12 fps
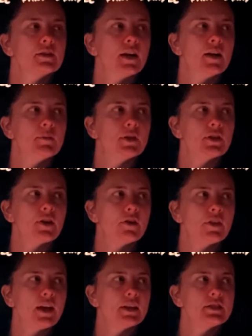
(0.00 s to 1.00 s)
I'm going to call
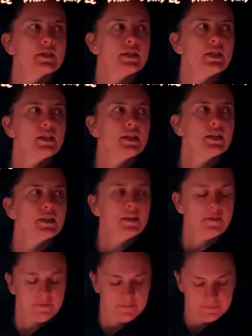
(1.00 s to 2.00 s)
that T.